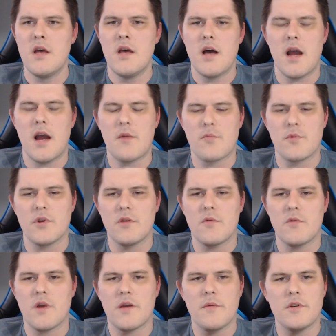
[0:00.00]
I really
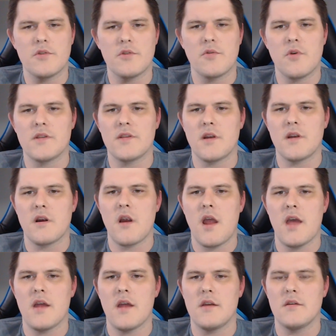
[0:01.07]
recommend you go out there
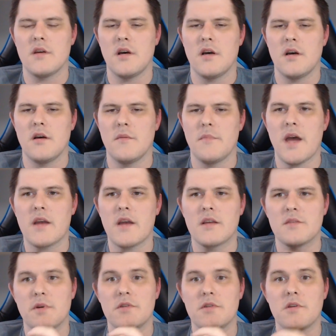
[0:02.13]
and back,
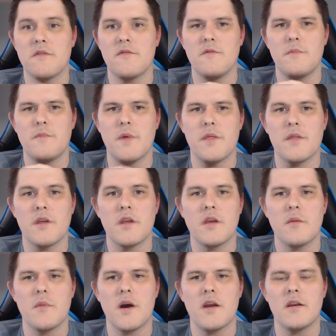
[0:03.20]
especially if you've been thinking
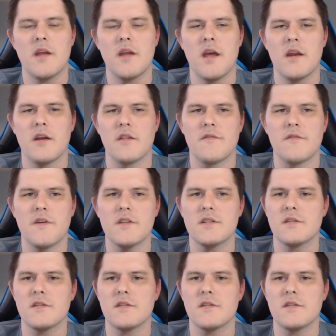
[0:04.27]
about it and on the fence.